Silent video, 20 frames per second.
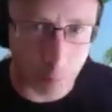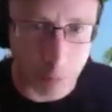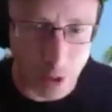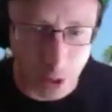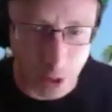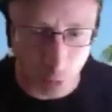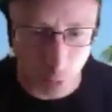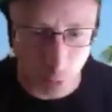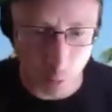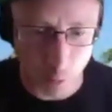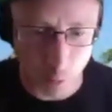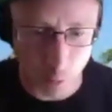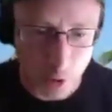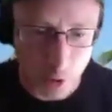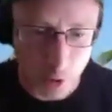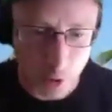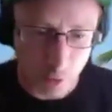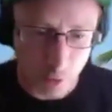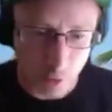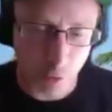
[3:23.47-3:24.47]
little
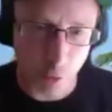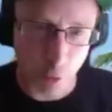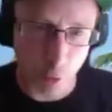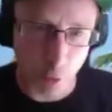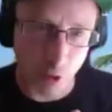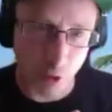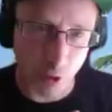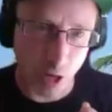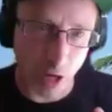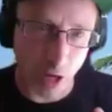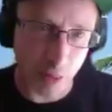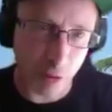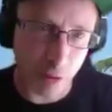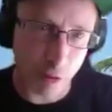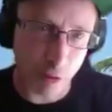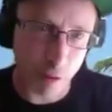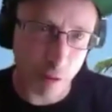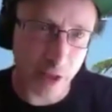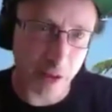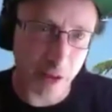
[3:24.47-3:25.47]
storyline
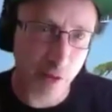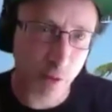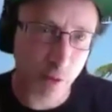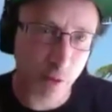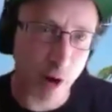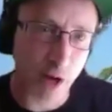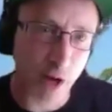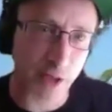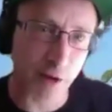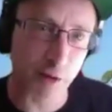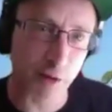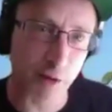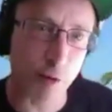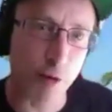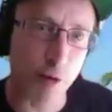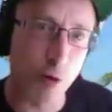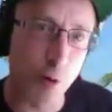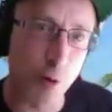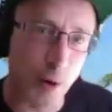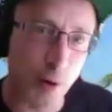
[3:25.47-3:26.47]
threads running
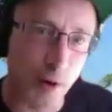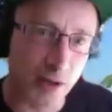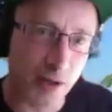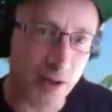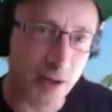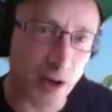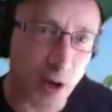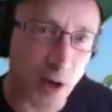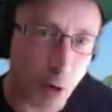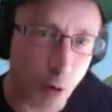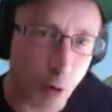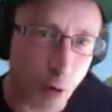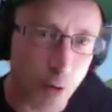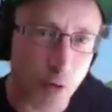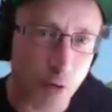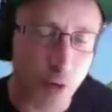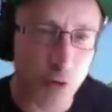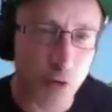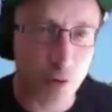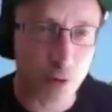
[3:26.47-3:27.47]
through, and you know, all
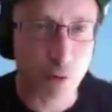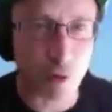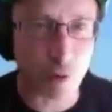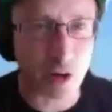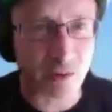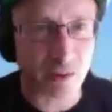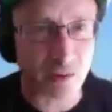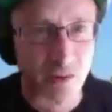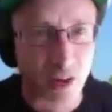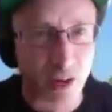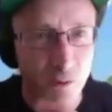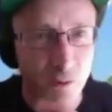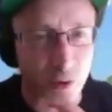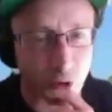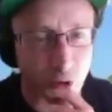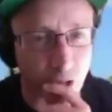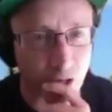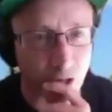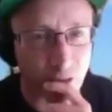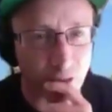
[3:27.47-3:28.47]
sorts of great stuff
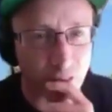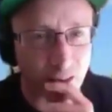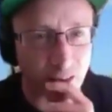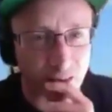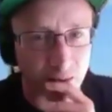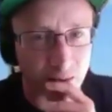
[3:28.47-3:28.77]
going on there.